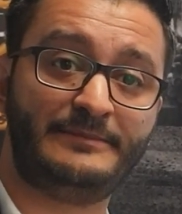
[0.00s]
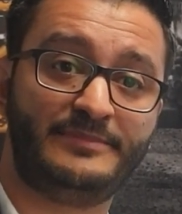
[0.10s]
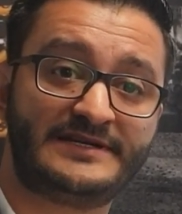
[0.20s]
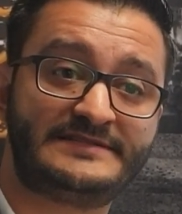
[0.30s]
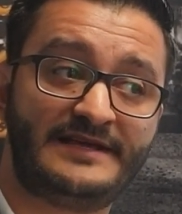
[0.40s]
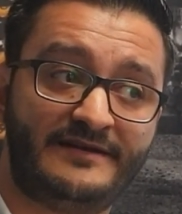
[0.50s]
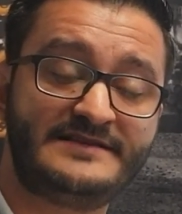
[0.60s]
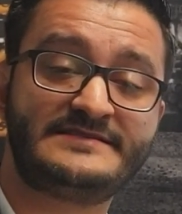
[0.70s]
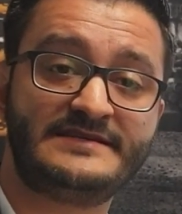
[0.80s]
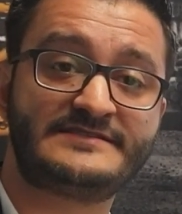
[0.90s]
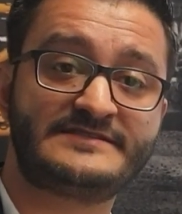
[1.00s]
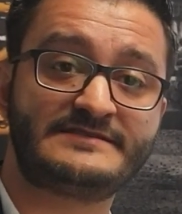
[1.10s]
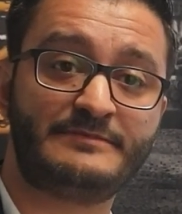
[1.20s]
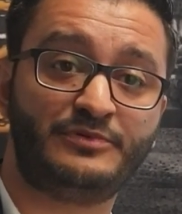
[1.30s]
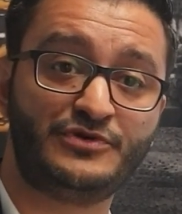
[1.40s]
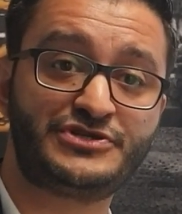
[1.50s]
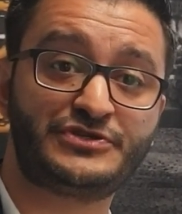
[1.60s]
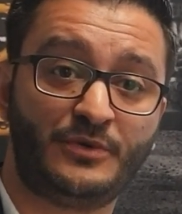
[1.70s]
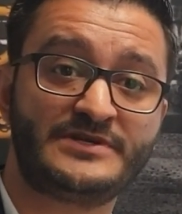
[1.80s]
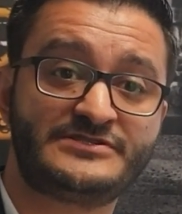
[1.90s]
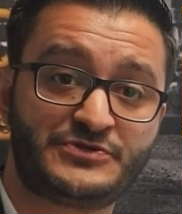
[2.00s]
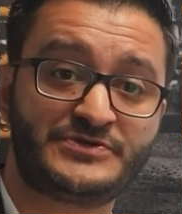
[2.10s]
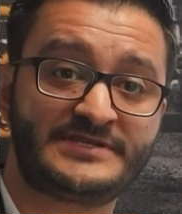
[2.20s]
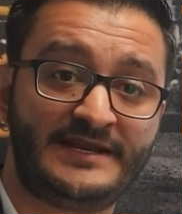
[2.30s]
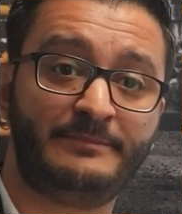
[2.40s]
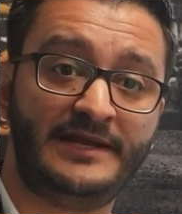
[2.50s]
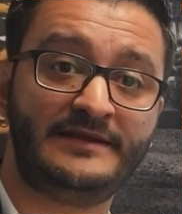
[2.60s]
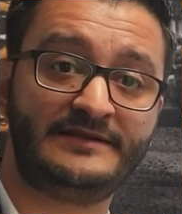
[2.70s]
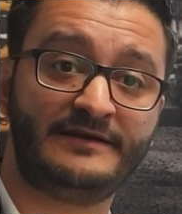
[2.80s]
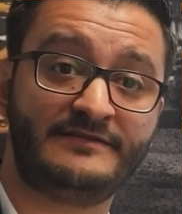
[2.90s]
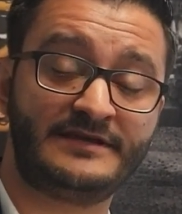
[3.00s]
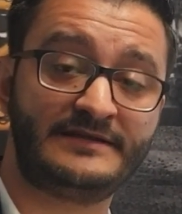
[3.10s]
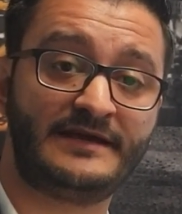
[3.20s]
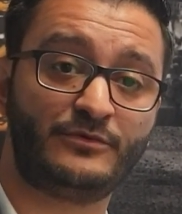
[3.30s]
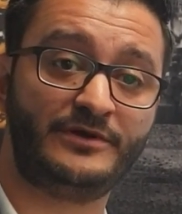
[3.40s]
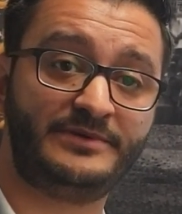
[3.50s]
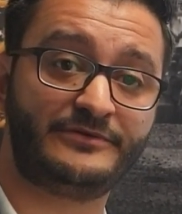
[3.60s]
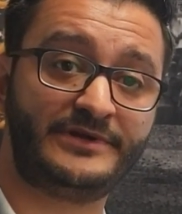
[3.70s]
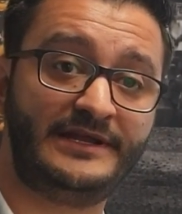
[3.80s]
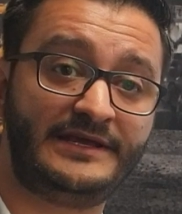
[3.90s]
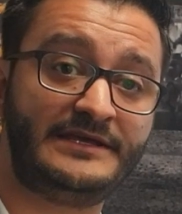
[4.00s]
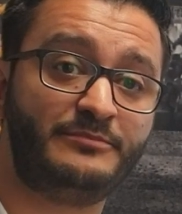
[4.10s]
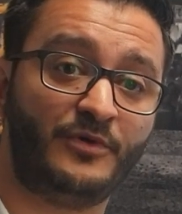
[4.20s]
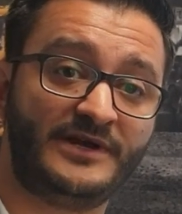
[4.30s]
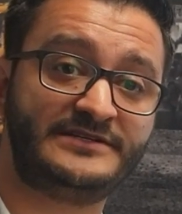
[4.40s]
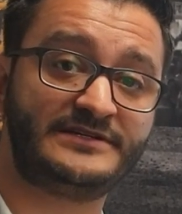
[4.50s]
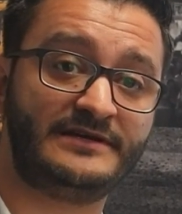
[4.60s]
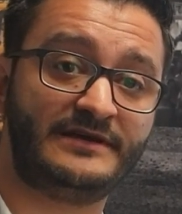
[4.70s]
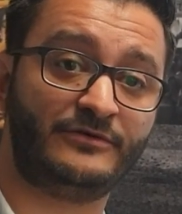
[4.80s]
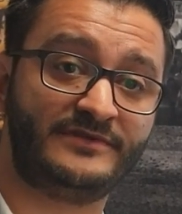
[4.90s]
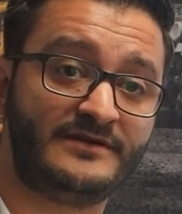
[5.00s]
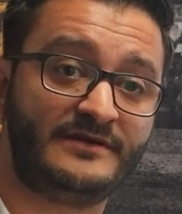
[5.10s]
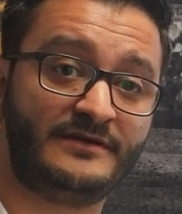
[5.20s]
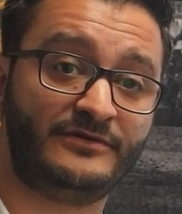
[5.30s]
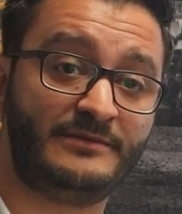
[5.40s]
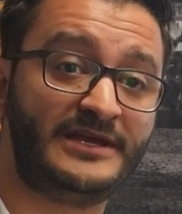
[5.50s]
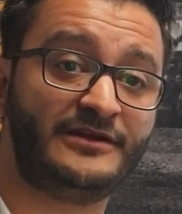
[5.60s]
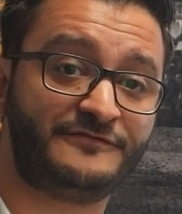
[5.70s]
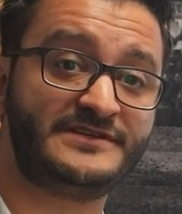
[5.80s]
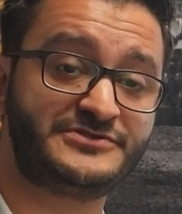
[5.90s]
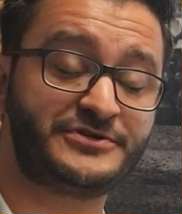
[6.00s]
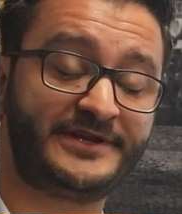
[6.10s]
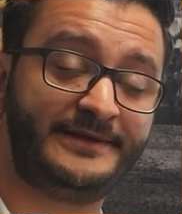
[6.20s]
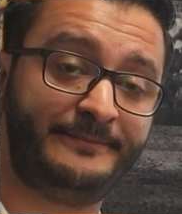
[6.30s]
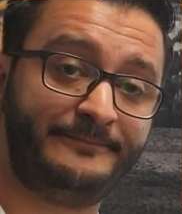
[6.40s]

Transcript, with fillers: But there is this push towards sustainability. I think that will be a really key point uh, on the on the beginning of this journey.